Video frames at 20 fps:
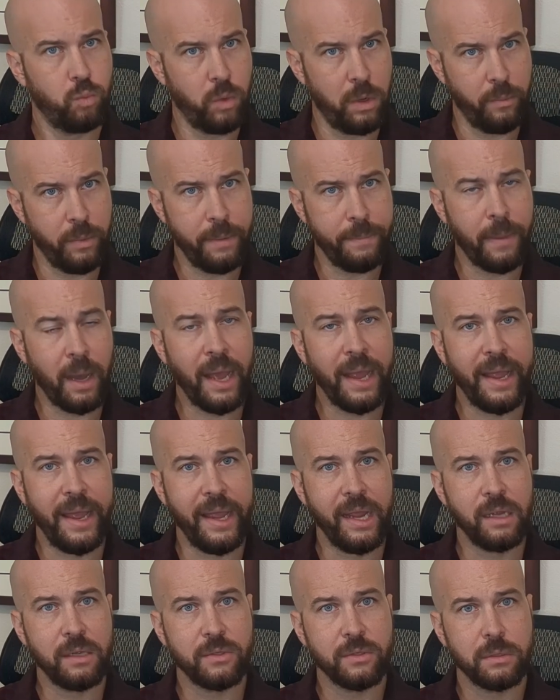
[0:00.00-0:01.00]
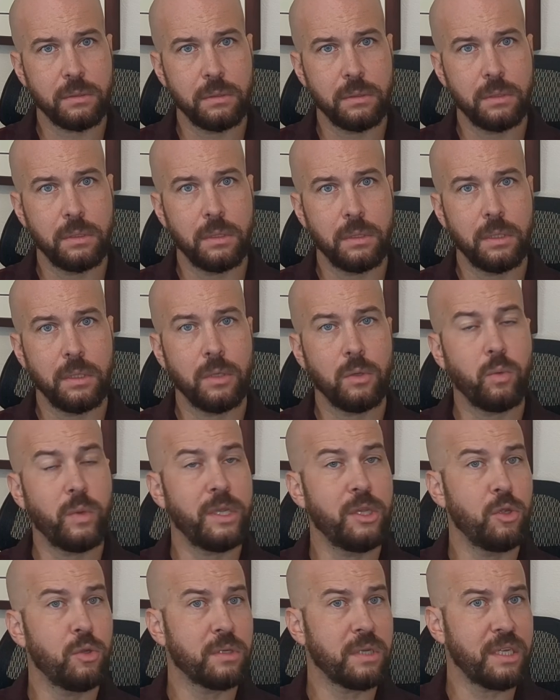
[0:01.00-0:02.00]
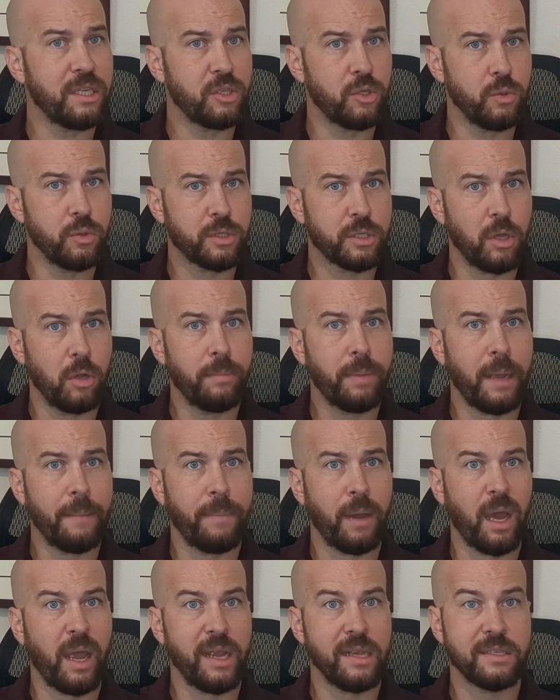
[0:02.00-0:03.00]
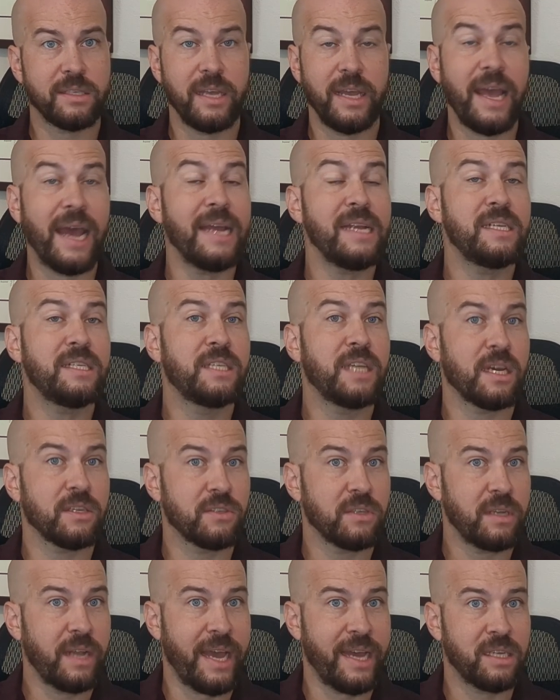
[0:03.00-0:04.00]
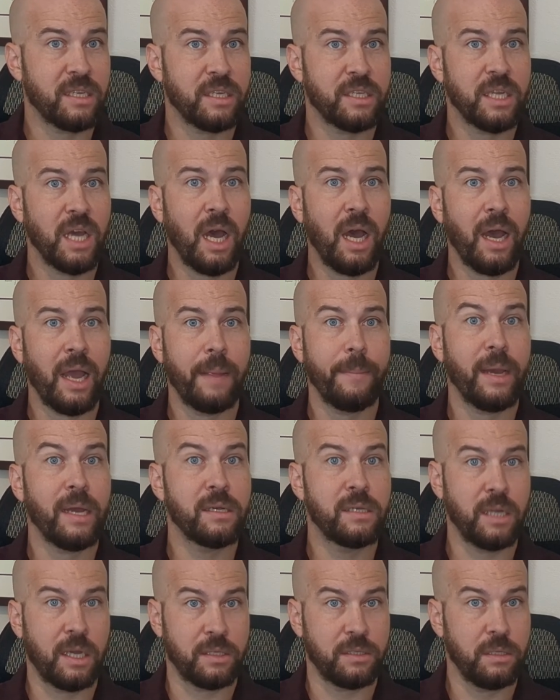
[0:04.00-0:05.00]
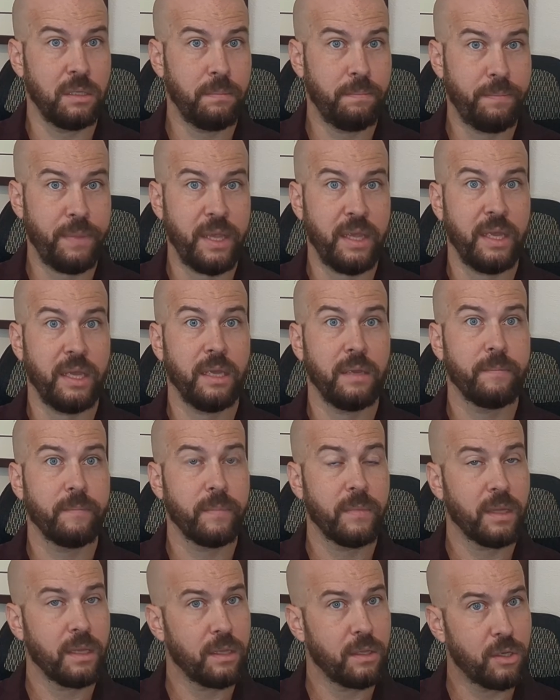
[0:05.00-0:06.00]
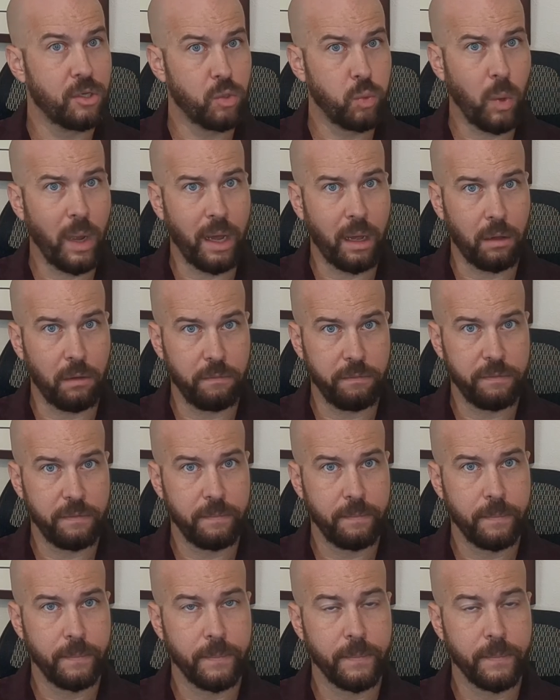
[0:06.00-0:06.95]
When we buy eggs, we usually do so by buying, say, a dozen at a time, a dozen being 12.